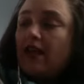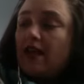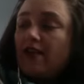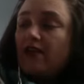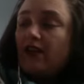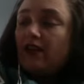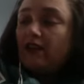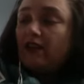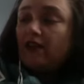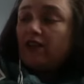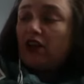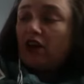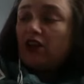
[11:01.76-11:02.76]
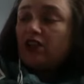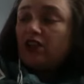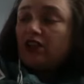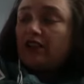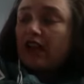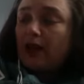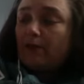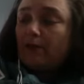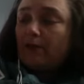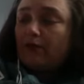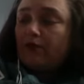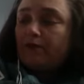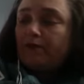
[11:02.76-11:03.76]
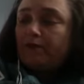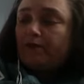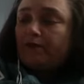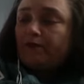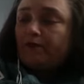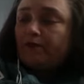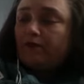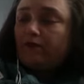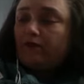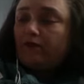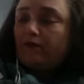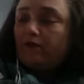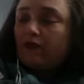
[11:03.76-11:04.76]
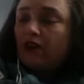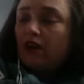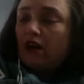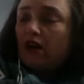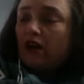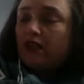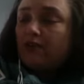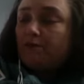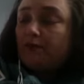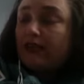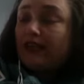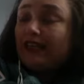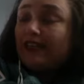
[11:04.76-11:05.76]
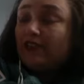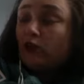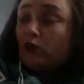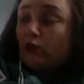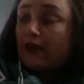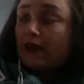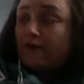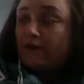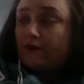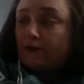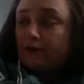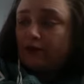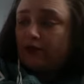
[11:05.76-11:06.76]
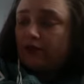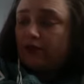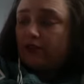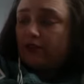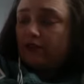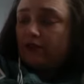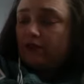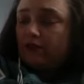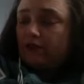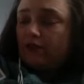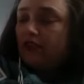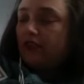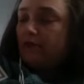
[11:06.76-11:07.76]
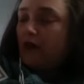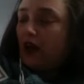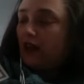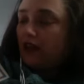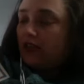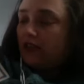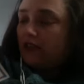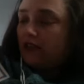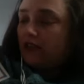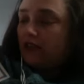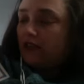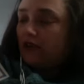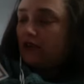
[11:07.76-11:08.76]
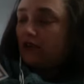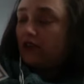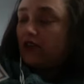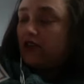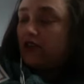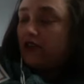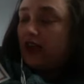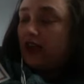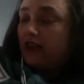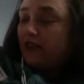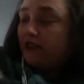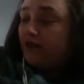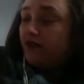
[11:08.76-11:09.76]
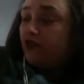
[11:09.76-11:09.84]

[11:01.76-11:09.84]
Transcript: The largest apple are as big as grapefruits. The smallest are the size of a